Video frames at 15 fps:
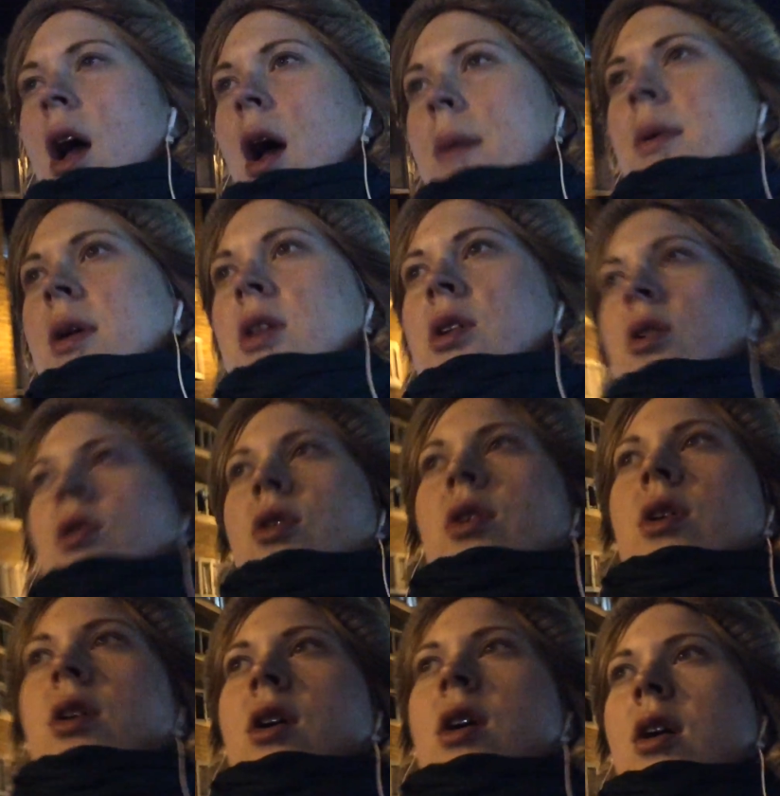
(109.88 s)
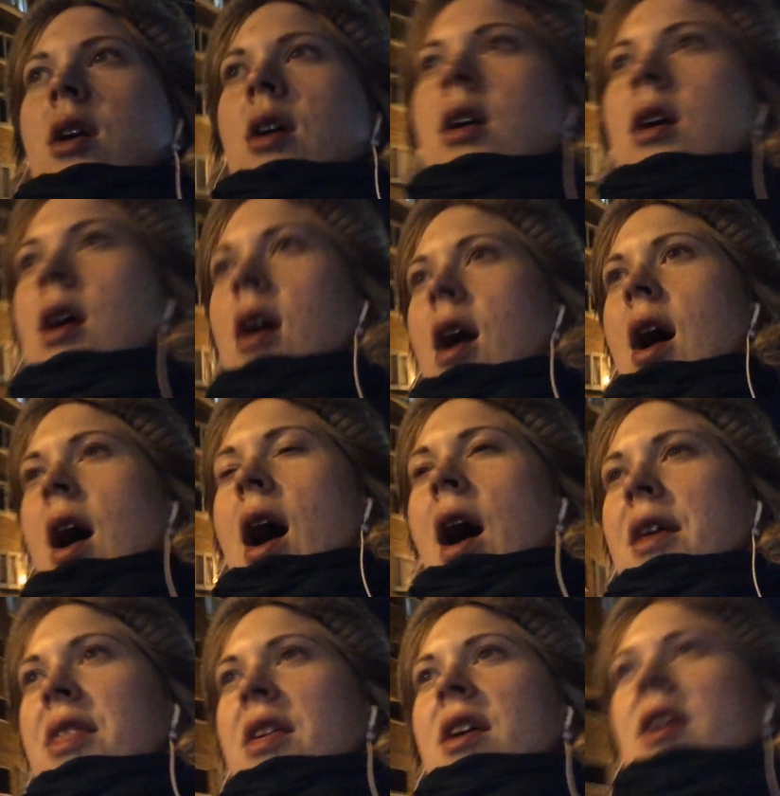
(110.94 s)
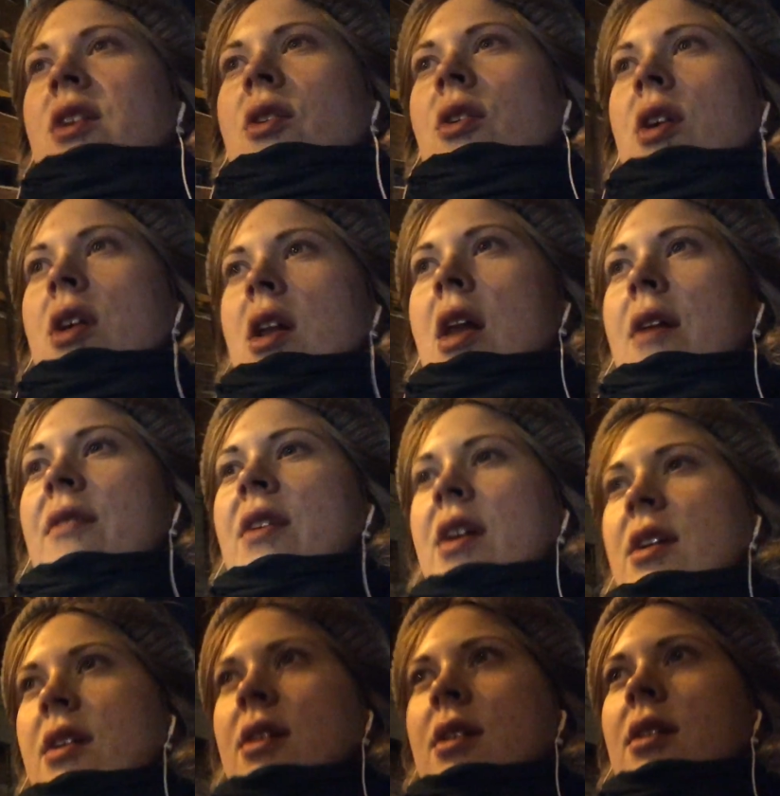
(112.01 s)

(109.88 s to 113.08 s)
I mean, you're gonna, I think you're gonna love it.